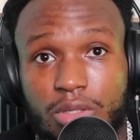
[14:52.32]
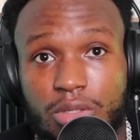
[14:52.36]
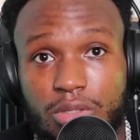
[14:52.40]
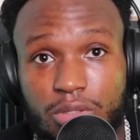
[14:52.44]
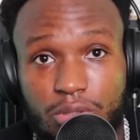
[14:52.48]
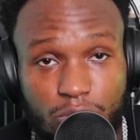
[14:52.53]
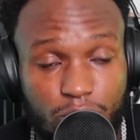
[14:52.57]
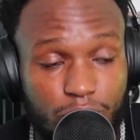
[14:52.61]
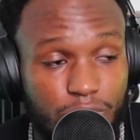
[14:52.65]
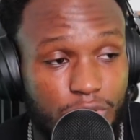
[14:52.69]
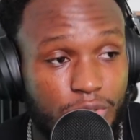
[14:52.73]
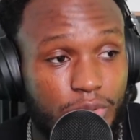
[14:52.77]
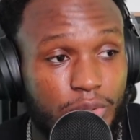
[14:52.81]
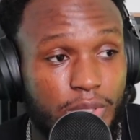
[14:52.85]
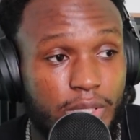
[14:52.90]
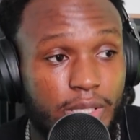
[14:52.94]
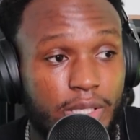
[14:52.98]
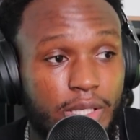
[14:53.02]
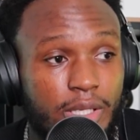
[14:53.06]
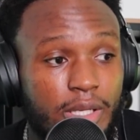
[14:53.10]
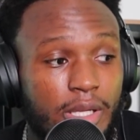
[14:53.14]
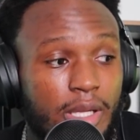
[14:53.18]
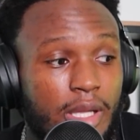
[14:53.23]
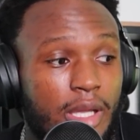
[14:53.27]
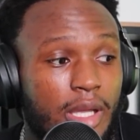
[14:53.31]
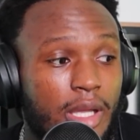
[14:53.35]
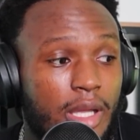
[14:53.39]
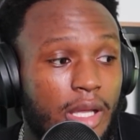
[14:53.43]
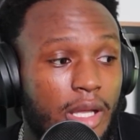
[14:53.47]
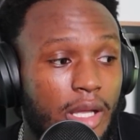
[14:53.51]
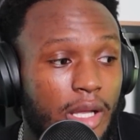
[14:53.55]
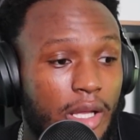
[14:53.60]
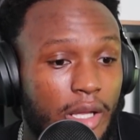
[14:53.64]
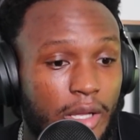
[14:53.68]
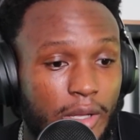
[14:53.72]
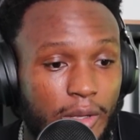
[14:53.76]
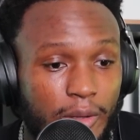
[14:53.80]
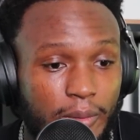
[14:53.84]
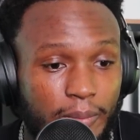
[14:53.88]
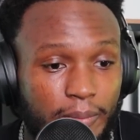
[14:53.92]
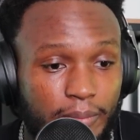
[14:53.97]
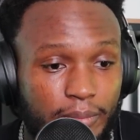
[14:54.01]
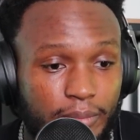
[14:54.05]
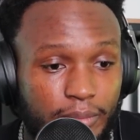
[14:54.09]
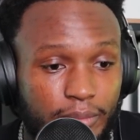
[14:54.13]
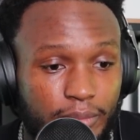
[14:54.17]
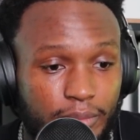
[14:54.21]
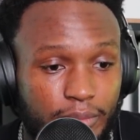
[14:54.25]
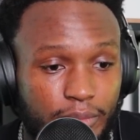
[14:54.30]
you will do it.
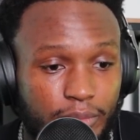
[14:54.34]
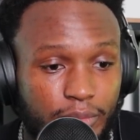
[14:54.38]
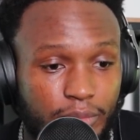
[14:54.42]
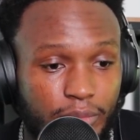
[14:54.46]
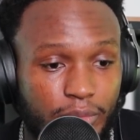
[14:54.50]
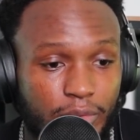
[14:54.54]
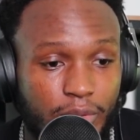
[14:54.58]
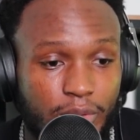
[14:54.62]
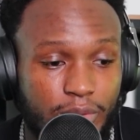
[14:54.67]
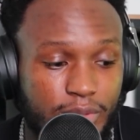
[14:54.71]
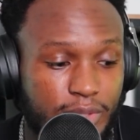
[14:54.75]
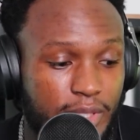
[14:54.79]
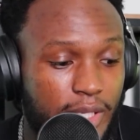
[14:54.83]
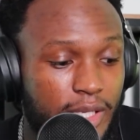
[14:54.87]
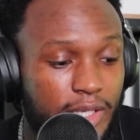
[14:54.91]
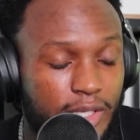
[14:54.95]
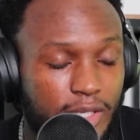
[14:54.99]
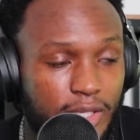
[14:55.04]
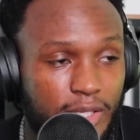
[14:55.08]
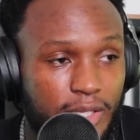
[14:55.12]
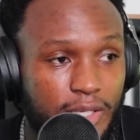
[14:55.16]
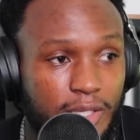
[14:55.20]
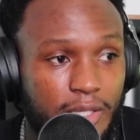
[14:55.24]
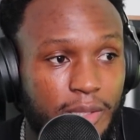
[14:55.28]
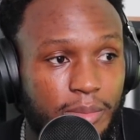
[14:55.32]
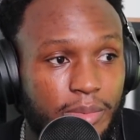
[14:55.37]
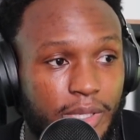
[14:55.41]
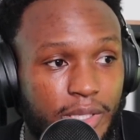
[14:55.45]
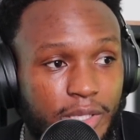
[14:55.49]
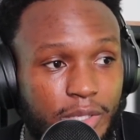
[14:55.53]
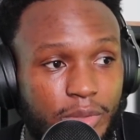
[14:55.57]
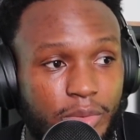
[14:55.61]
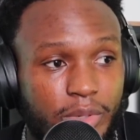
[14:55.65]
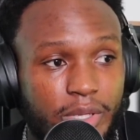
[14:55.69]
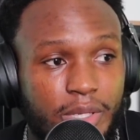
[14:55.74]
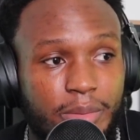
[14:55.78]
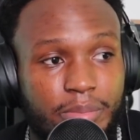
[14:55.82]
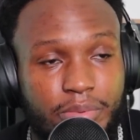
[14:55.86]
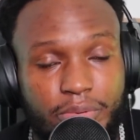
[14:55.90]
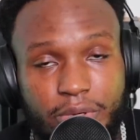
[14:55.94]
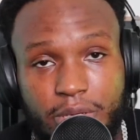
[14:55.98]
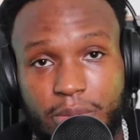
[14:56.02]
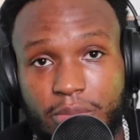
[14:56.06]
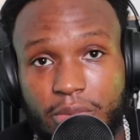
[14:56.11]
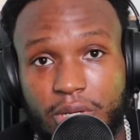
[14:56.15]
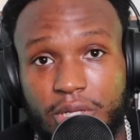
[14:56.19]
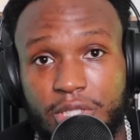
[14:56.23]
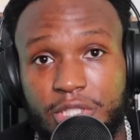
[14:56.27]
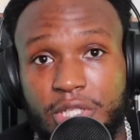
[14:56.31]
Um, well, it's the end of the clip anyway,
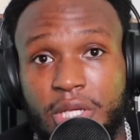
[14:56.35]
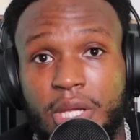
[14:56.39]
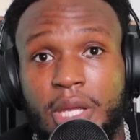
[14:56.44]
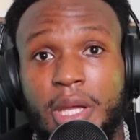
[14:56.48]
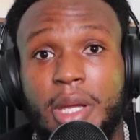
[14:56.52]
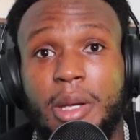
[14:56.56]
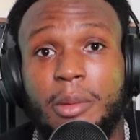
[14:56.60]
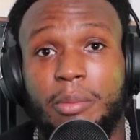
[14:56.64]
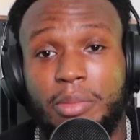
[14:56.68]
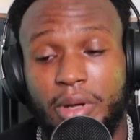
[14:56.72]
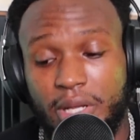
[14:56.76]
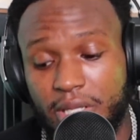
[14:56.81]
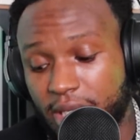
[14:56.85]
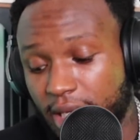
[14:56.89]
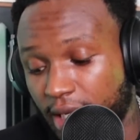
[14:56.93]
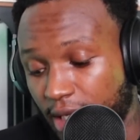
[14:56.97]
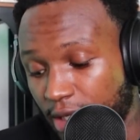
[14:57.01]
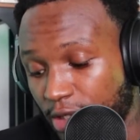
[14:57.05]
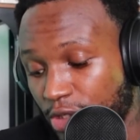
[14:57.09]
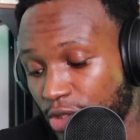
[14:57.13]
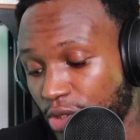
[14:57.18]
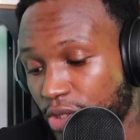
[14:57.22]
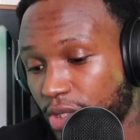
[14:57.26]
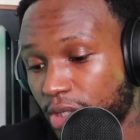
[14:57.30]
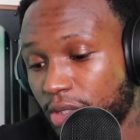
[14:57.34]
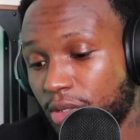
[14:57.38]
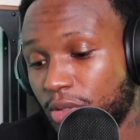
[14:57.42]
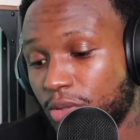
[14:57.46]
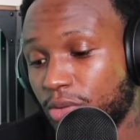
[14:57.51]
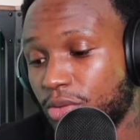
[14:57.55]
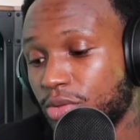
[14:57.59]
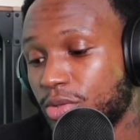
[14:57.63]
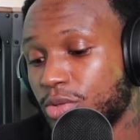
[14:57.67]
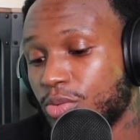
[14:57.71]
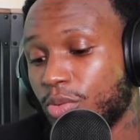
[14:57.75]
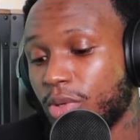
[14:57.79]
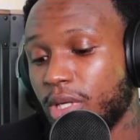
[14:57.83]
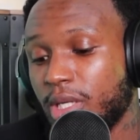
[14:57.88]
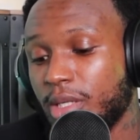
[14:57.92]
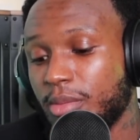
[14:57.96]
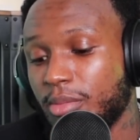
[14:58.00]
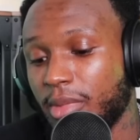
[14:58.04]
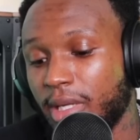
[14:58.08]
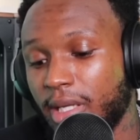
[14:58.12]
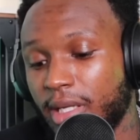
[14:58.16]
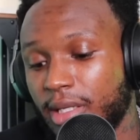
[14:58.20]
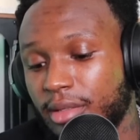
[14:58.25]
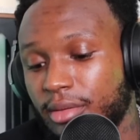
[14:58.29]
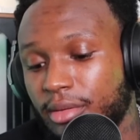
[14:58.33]
pretty much. But yeah, you can lose weight,
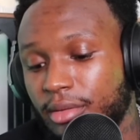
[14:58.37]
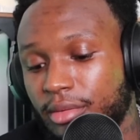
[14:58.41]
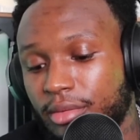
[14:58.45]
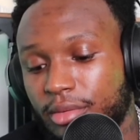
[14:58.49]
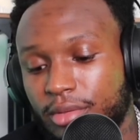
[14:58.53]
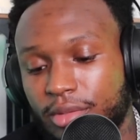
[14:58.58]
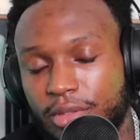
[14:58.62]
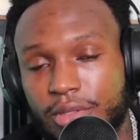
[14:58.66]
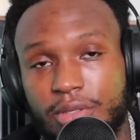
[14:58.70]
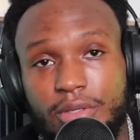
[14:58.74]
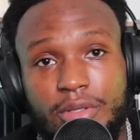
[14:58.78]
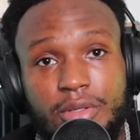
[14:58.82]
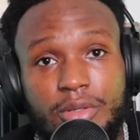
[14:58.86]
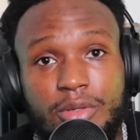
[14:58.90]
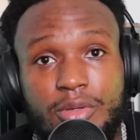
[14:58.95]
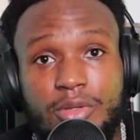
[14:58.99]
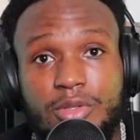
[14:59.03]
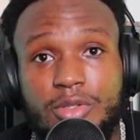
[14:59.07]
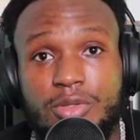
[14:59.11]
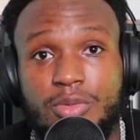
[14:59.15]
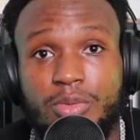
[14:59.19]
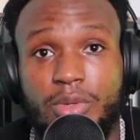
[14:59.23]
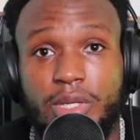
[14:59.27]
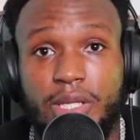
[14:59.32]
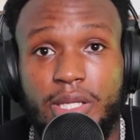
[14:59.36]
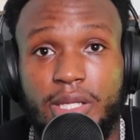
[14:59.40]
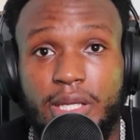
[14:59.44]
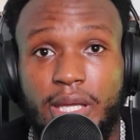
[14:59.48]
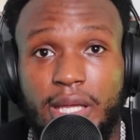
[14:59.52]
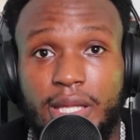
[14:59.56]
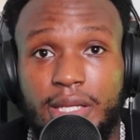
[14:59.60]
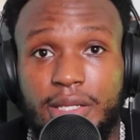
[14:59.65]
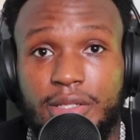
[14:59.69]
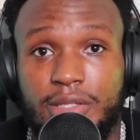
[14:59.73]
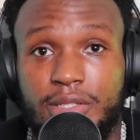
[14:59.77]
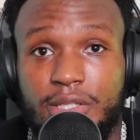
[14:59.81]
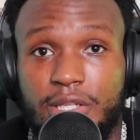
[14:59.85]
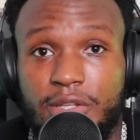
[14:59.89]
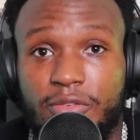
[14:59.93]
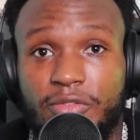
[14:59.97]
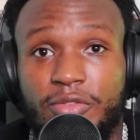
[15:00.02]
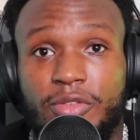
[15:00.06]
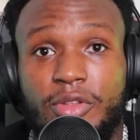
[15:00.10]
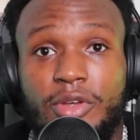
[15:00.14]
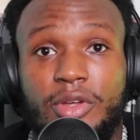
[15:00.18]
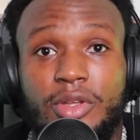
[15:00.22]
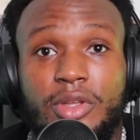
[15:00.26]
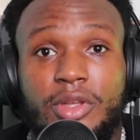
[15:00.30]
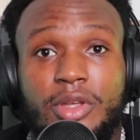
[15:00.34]
man you can lose weight and
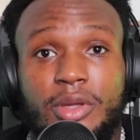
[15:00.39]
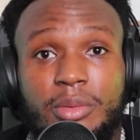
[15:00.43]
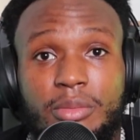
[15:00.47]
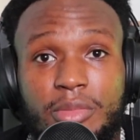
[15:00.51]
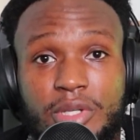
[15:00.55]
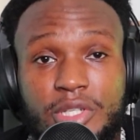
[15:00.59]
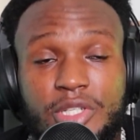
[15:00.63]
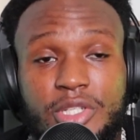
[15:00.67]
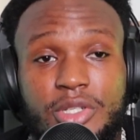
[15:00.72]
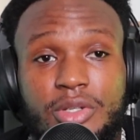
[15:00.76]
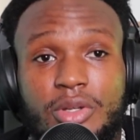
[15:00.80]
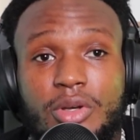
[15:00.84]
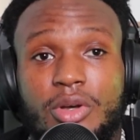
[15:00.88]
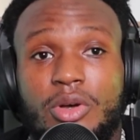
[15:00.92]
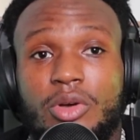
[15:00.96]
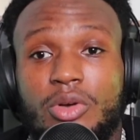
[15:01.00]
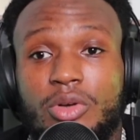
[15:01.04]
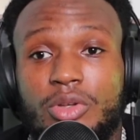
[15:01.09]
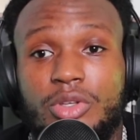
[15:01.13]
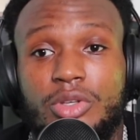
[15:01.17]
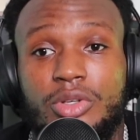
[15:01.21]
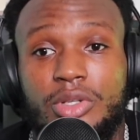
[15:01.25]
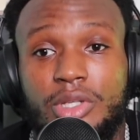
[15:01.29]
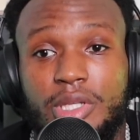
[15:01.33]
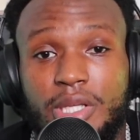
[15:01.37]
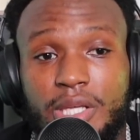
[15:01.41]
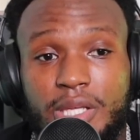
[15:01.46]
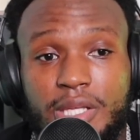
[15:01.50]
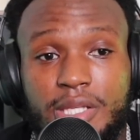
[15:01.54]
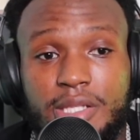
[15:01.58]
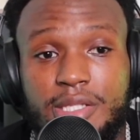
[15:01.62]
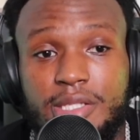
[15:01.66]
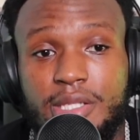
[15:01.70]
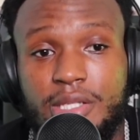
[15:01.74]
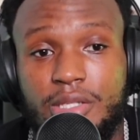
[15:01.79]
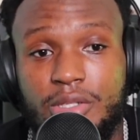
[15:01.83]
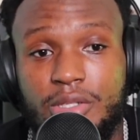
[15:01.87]
if the commissioner on your case